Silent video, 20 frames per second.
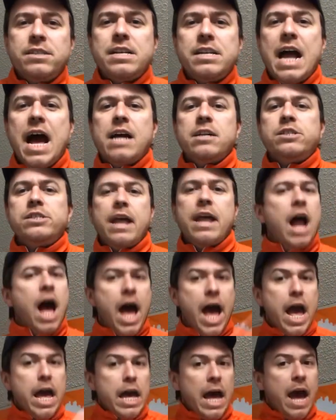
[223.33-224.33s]
hey,
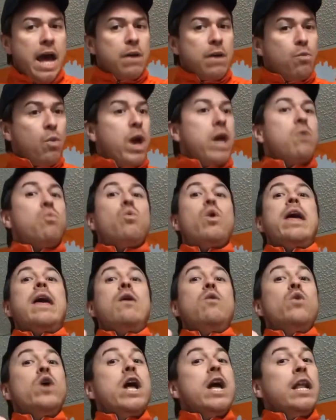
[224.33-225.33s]
we
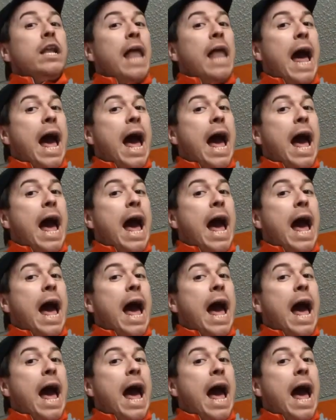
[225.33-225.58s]
realize that